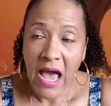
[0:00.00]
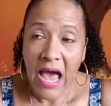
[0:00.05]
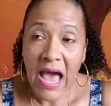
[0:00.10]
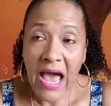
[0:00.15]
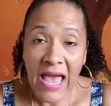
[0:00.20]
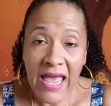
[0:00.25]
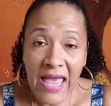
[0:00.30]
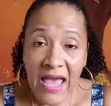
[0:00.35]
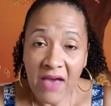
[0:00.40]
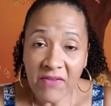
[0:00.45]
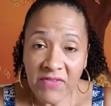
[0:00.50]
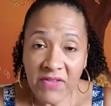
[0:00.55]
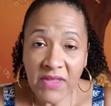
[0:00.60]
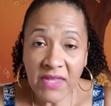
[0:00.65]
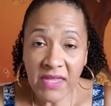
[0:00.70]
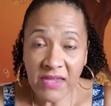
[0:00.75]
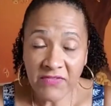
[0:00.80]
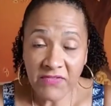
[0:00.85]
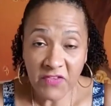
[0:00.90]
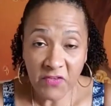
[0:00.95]
I have the
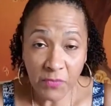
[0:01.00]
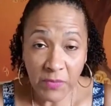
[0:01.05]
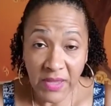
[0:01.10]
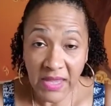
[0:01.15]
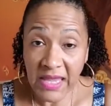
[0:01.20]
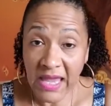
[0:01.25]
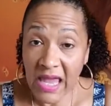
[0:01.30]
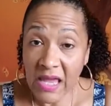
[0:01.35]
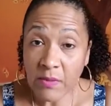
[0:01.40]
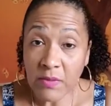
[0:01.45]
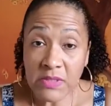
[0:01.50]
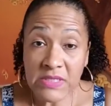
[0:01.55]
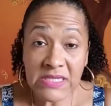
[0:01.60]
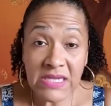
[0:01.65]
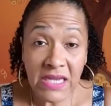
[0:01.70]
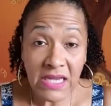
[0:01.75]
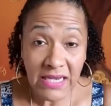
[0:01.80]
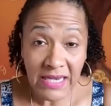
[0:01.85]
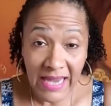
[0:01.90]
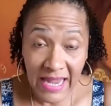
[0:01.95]
gift of being able to
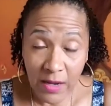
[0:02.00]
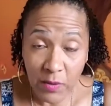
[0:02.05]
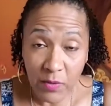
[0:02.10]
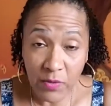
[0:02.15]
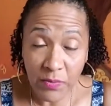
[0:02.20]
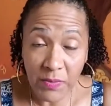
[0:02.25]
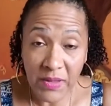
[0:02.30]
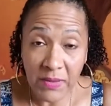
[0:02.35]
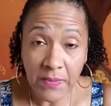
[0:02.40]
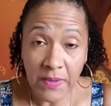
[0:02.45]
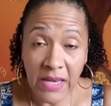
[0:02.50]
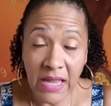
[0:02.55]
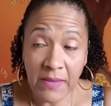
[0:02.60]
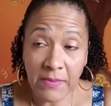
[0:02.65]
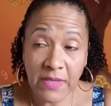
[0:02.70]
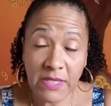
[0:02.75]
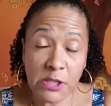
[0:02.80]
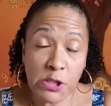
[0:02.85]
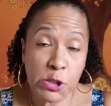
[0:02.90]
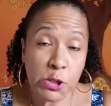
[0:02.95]
connect with people. I'm
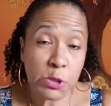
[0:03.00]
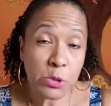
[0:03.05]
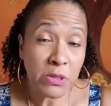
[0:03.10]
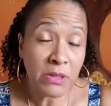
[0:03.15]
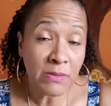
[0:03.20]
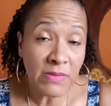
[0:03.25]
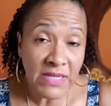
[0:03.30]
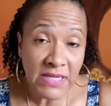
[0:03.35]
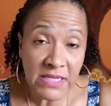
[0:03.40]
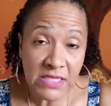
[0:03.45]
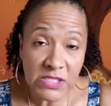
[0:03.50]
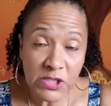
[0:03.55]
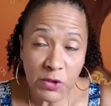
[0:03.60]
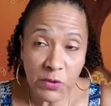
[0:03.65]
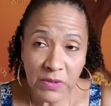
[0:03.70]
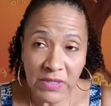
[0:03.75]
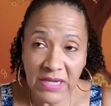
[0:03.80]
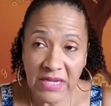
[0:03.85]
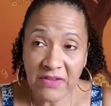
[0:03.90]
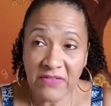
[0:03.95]
extremely
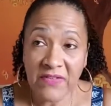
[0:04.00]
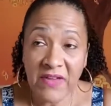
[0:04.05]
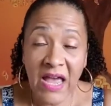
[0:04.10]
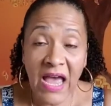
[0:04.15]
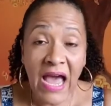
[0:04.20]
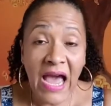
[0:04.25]
intuitive.